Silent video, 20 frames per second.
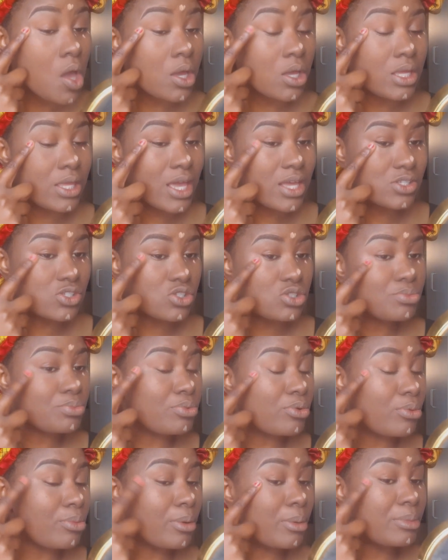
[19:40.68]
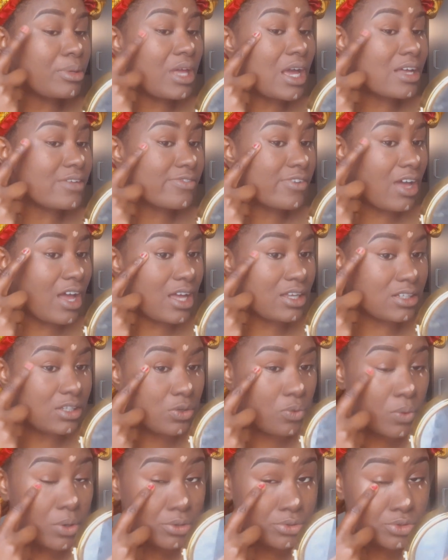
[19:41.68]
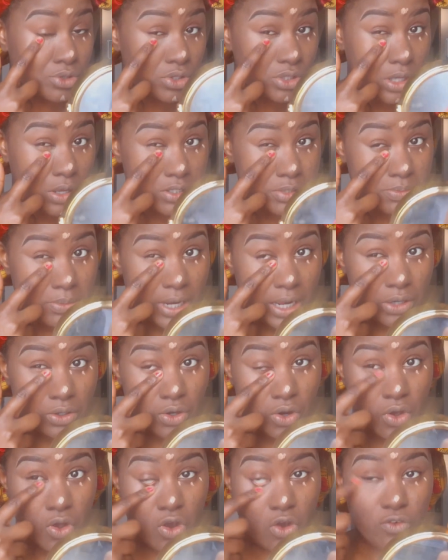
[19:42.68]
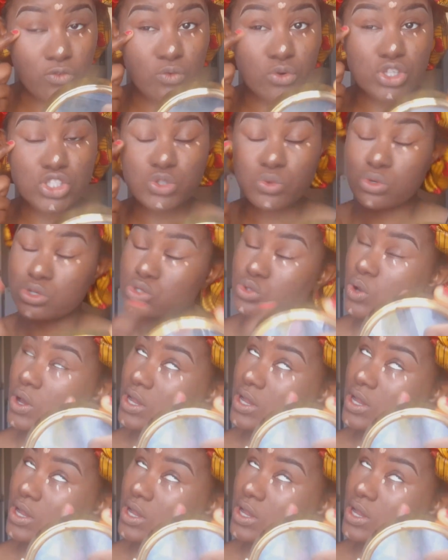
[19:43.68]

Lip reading: Yes, you probably have had a well thought out plan of what you want to